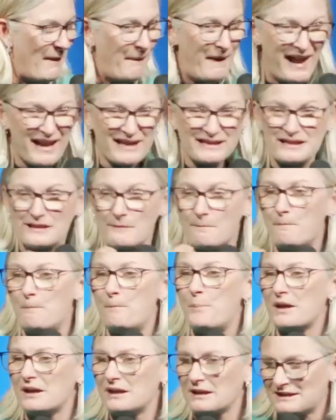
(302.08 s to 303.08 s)
And that is the
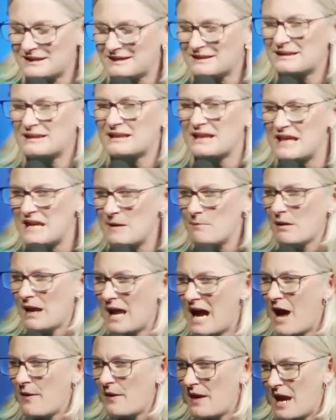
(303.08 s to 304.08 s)
biggest scheme
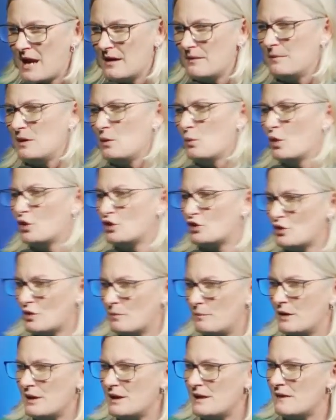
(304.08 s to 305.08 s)
lie the enemy wants you to
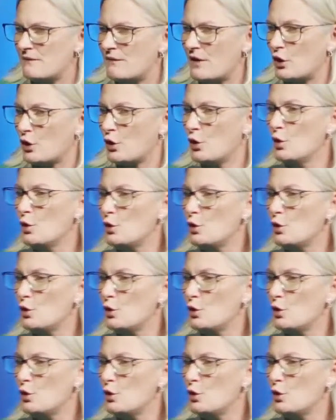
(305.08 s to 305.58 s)
believe that who